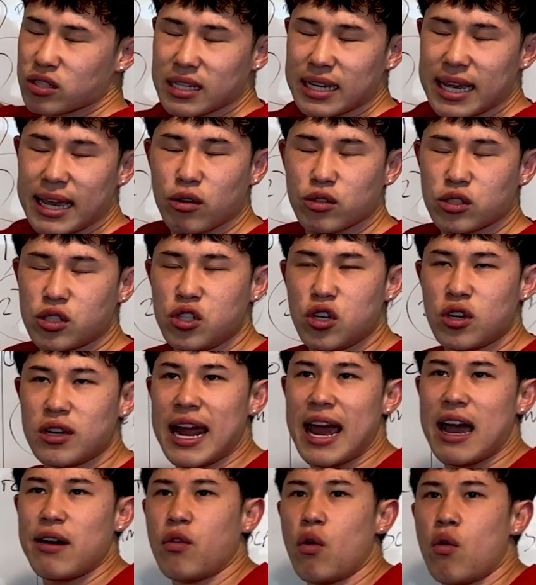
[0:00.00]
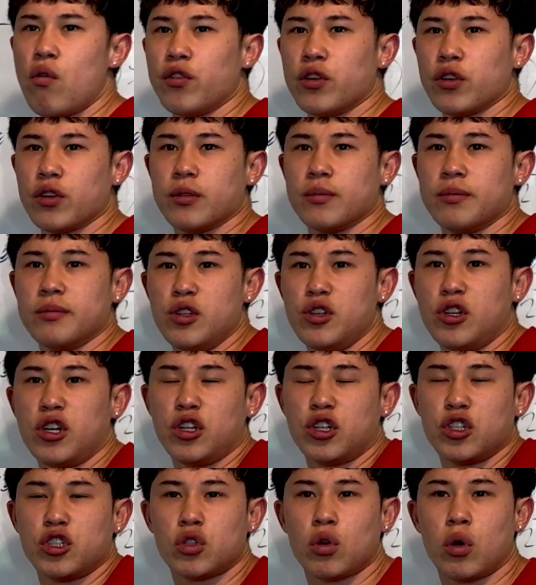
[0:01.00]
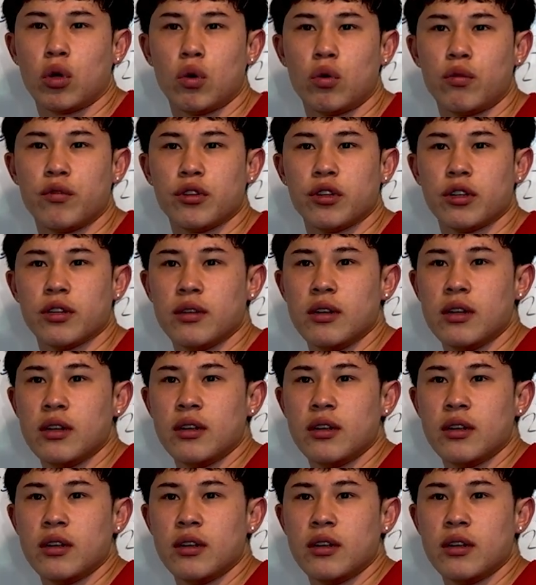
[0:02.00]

accounts, you could control over